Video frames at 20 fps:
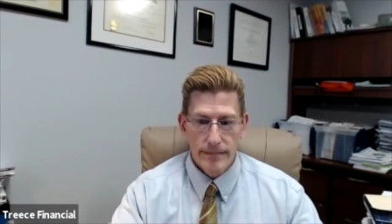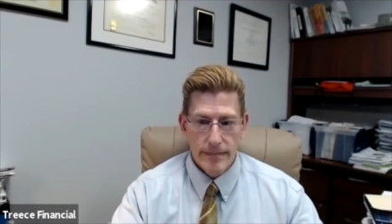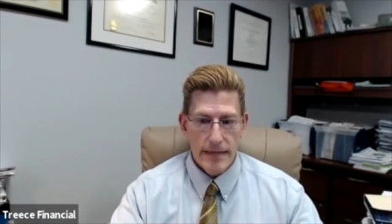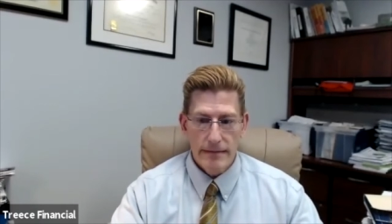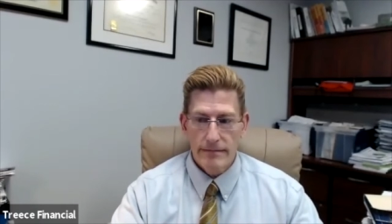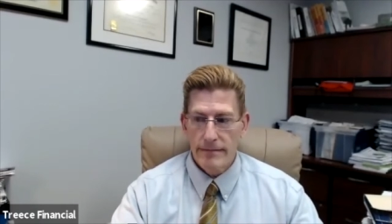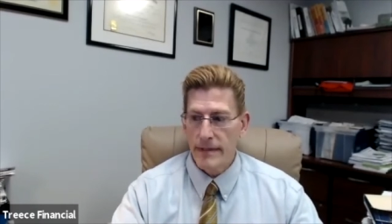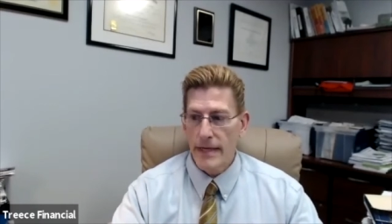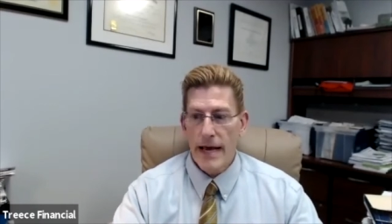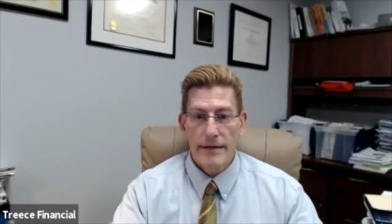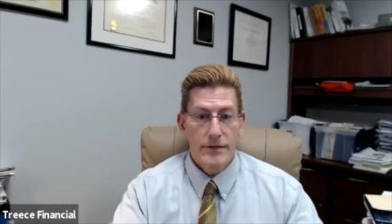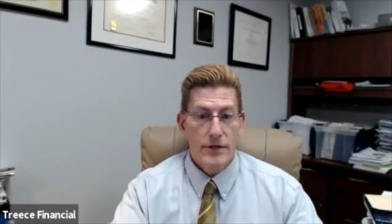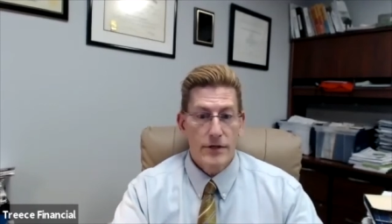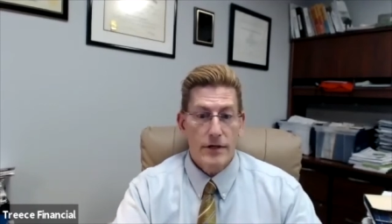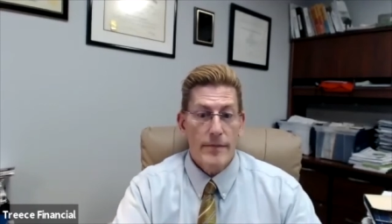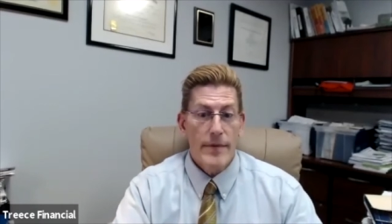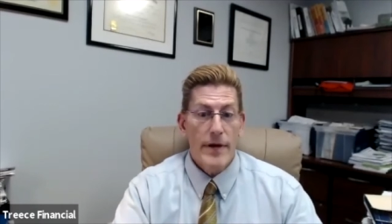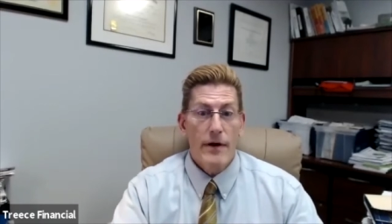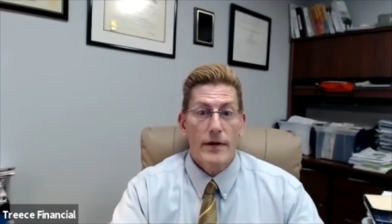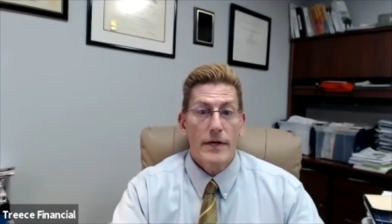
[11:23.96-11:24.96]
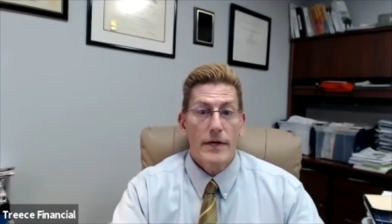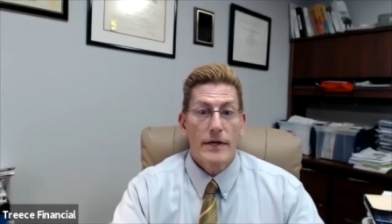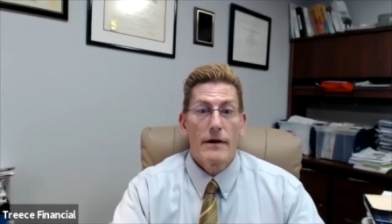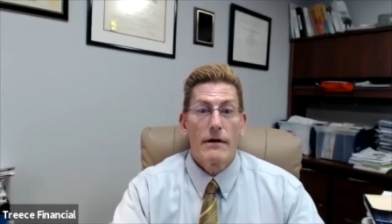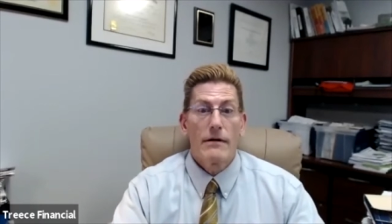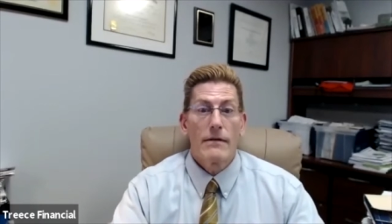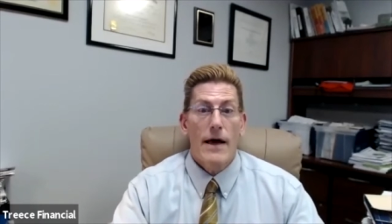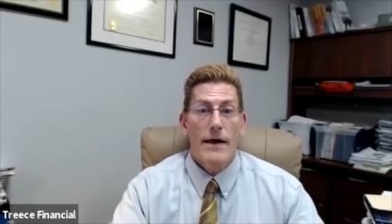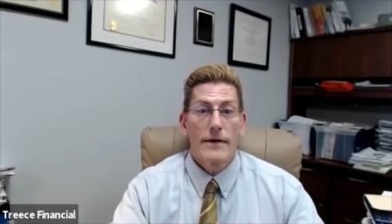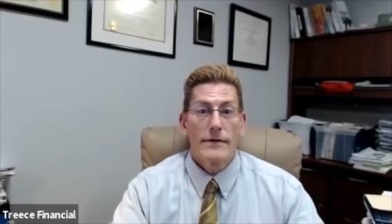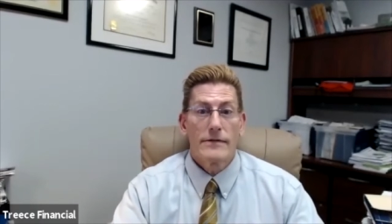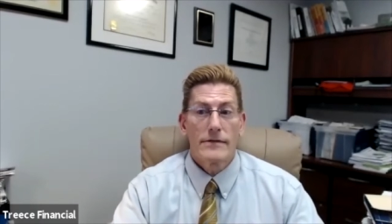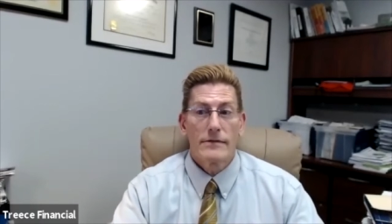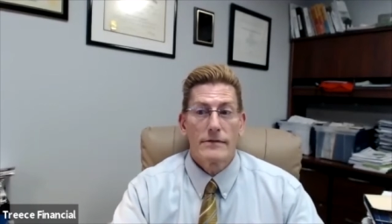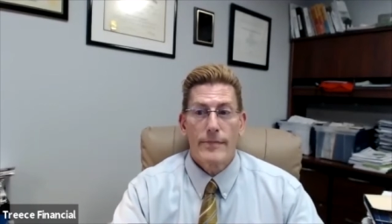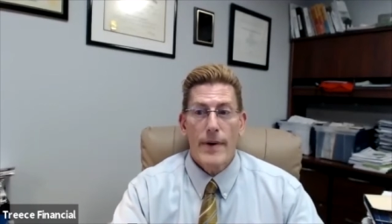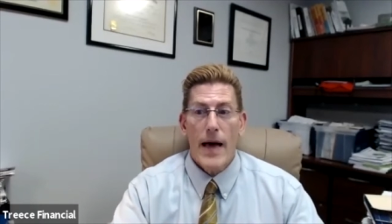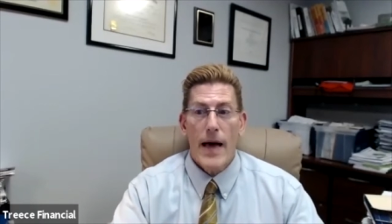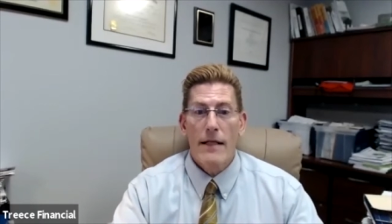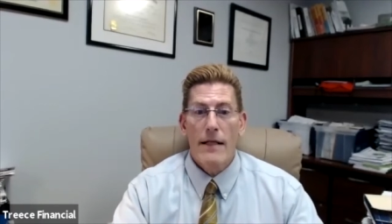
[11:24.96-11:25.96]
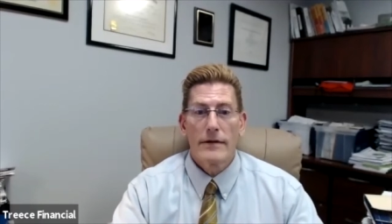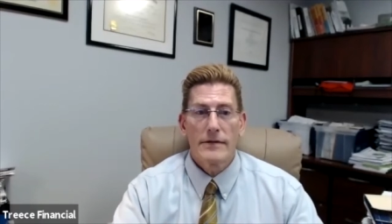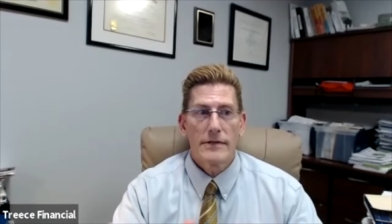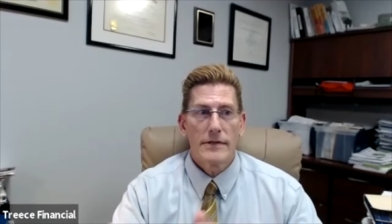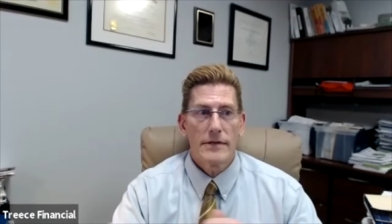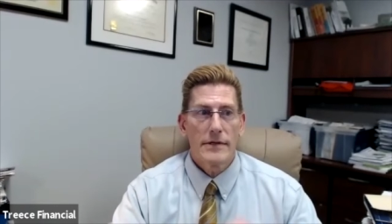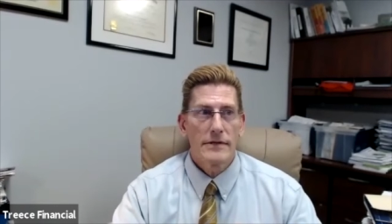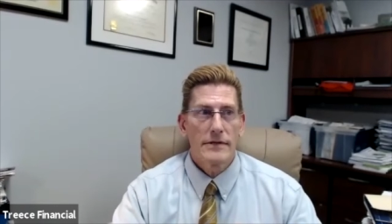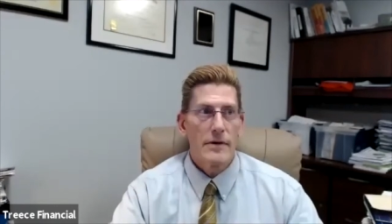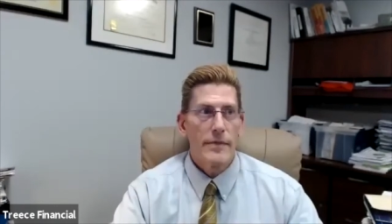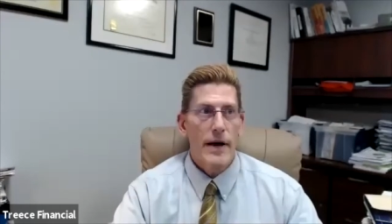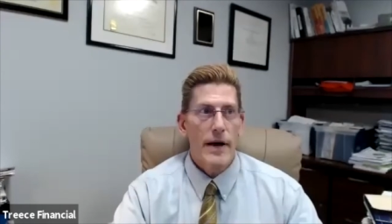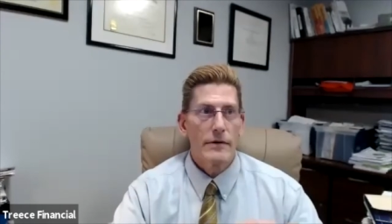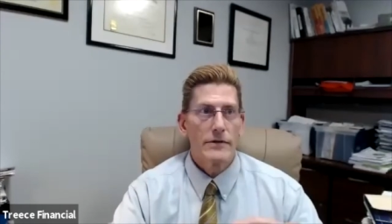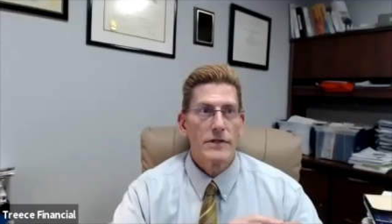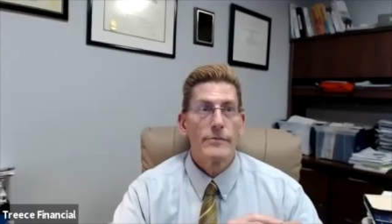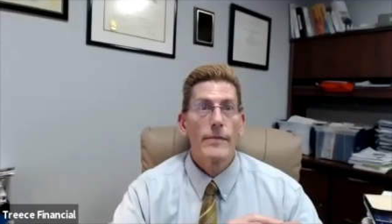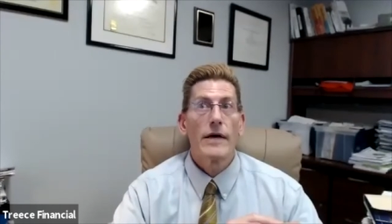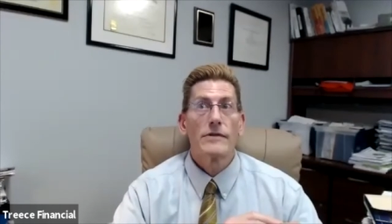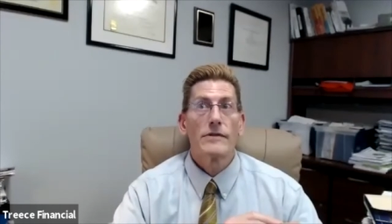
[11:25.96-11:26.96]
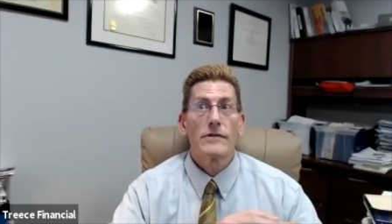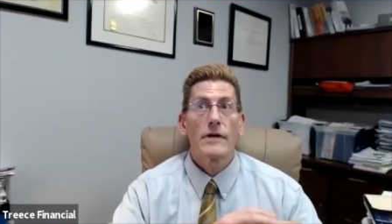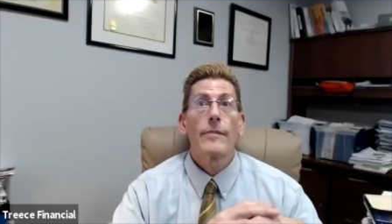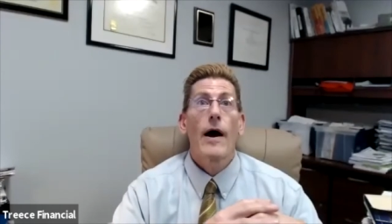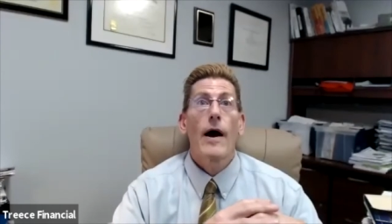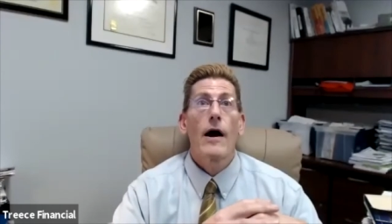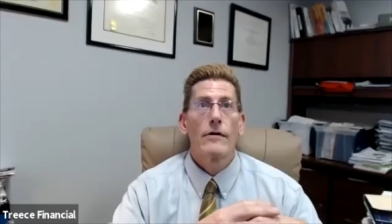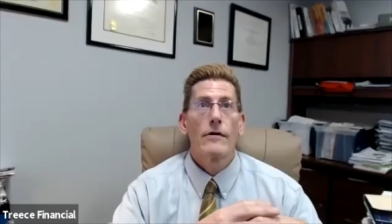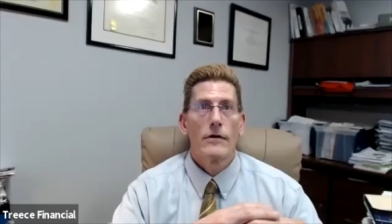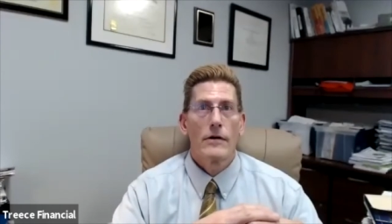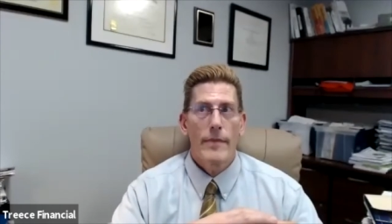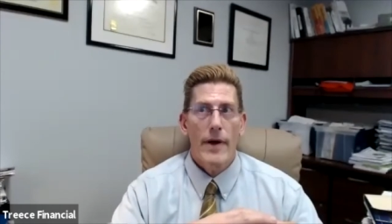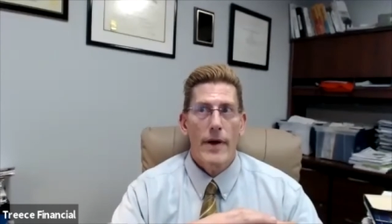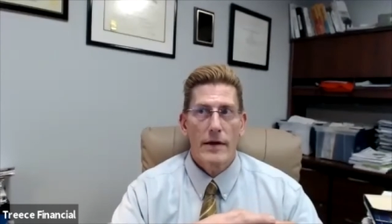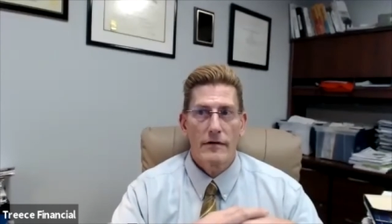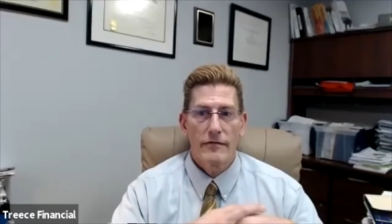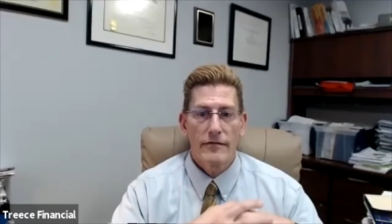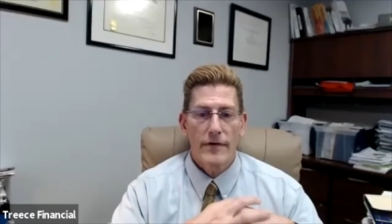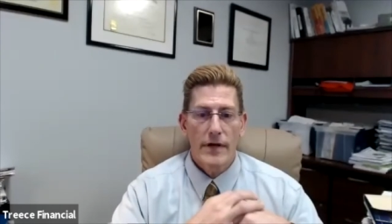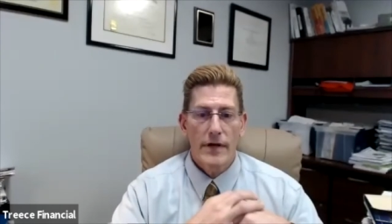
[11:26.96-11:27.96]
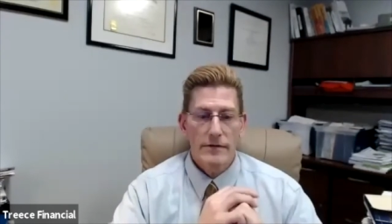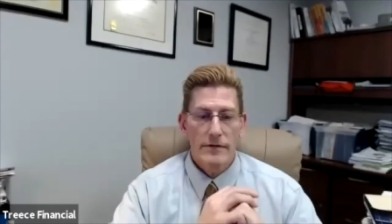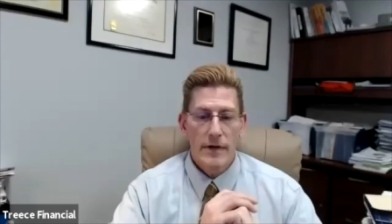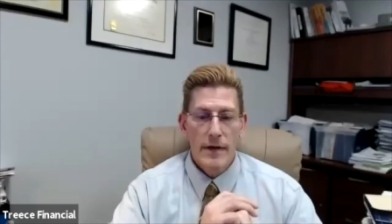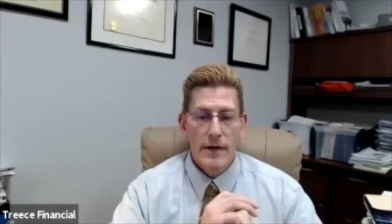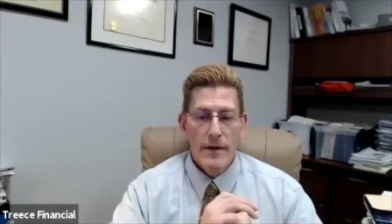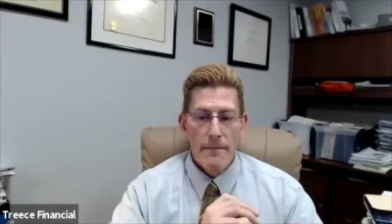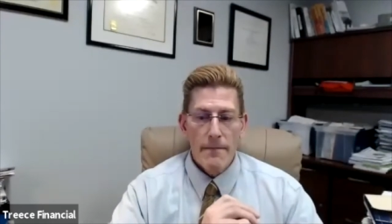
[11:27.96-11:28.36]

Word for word: you know, i took american airlines policies about domestic partner benefits